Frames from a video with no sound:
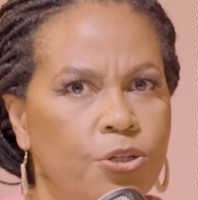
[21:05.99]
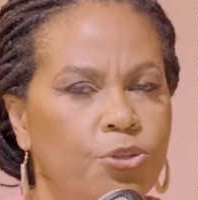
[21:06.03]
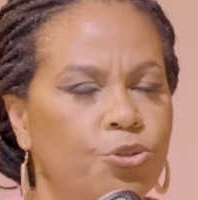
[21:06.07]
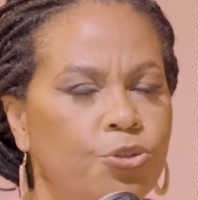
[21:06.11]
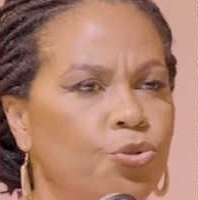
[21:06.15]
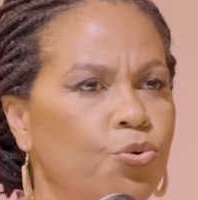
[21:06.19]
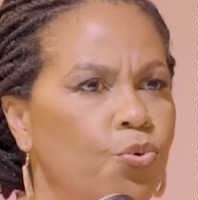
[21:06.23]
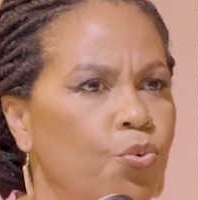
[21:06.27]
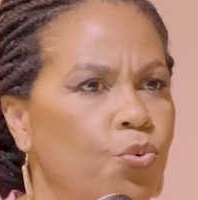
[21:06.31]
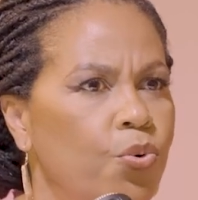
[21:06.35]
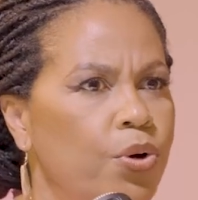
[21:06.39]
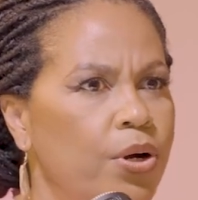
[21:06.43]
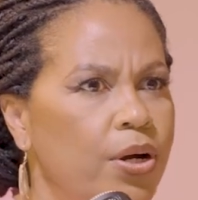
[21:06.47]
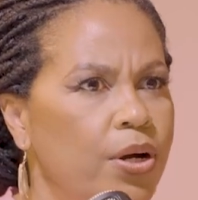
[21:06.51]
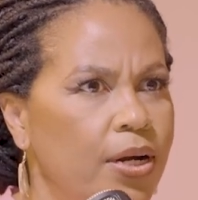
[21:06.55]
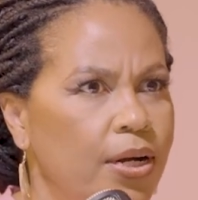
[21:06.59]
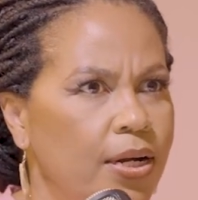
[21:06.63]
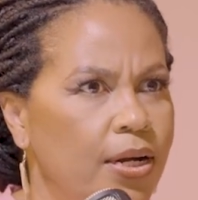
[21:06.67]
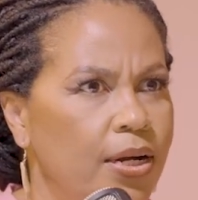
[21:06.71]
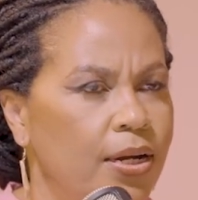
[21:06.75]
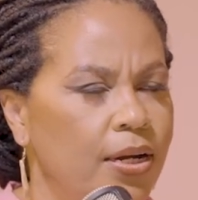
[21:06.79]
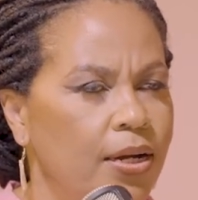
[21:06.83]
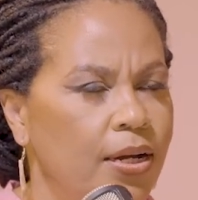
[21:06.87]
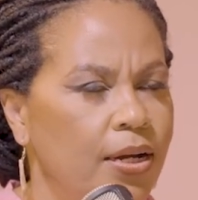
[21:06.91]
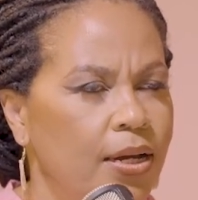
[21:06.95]
to
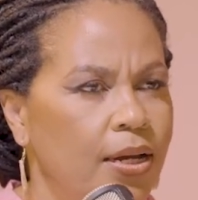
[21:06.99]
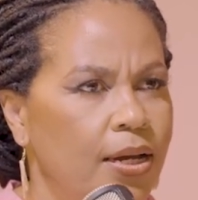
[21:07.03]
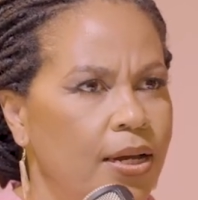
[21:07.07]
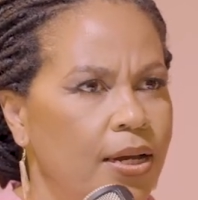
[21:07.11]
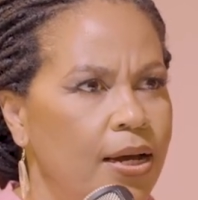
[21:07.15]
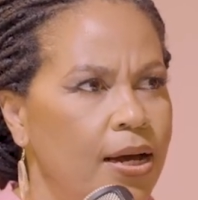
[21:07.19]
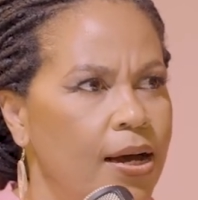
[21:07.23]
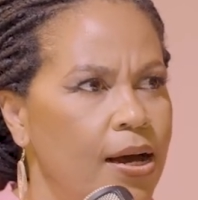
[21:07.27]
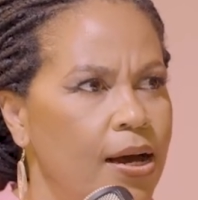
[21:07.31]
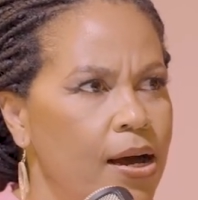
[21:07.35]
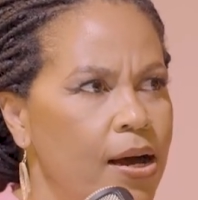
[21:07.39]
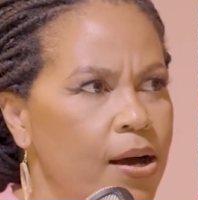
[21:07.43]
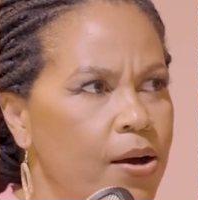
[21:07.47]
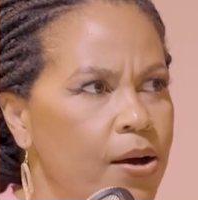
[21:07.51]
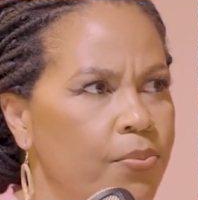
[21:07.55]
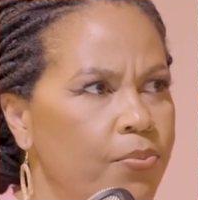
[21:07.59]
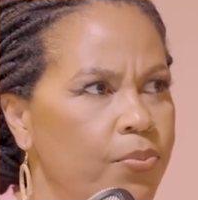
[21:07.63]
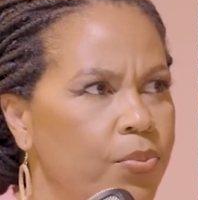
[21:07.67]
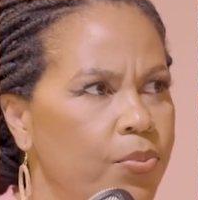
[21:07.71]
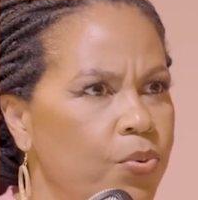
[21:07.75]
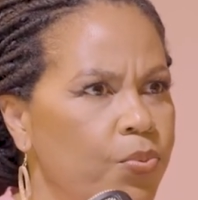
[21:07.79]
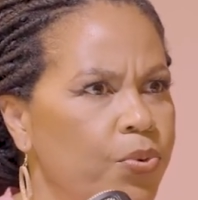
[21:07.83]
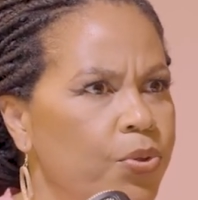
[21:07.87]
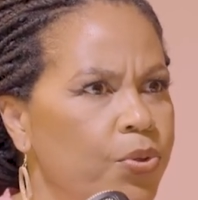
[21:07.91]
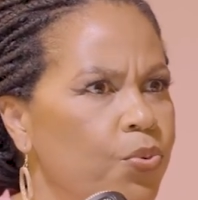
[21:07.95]
work
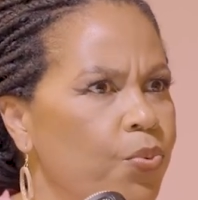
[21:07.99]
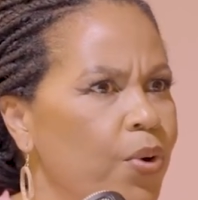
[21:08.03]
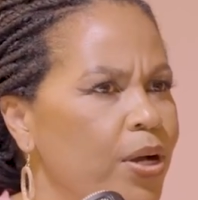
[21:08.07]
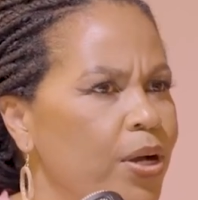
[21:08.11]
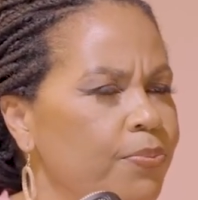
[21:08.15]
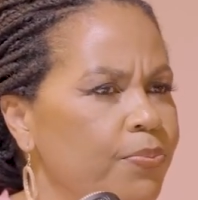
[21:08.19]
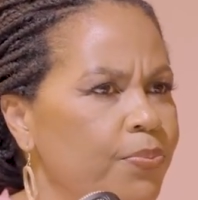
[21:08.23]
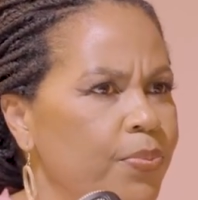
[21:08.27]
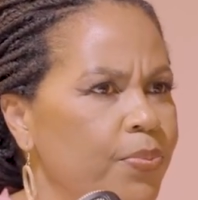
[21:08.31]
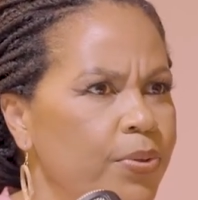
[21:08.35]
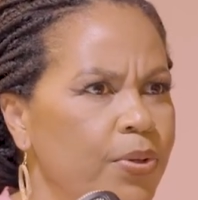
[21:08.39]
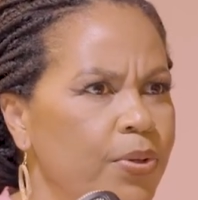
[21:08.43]
with one